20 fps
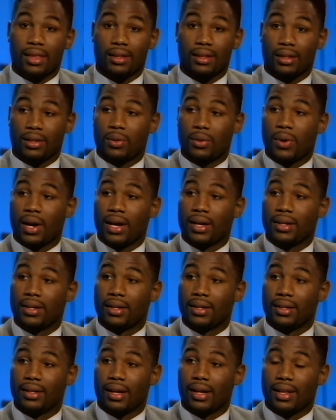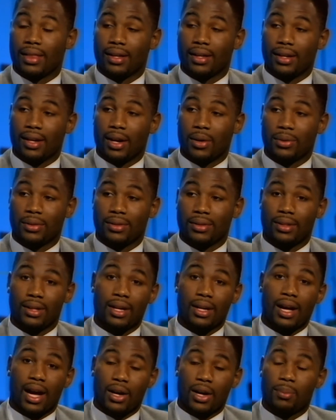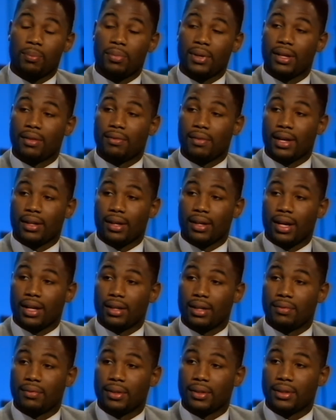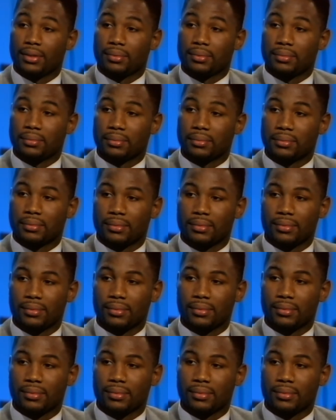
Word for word: they're quite good. I think I would, I would beat Evander Holyfield. Yeah.